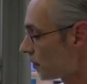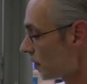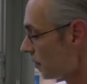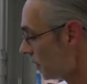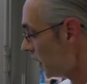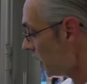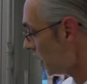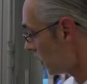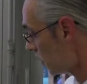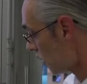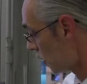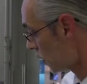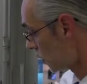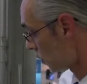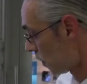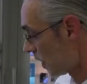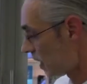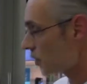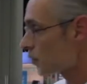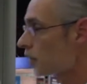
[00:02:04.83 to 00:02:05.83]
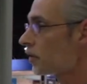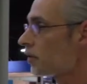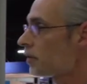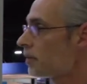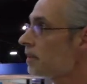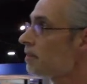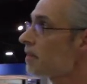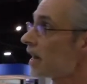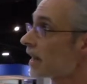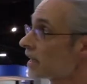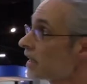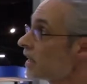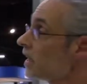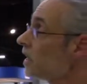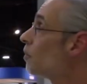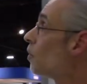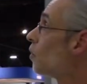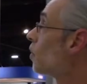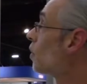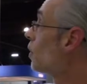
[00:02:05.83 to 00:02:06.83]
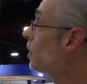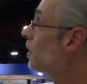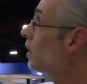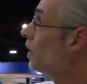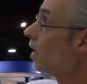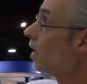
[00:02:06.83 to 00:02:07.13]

from any of the other ways, whether it be by keyboard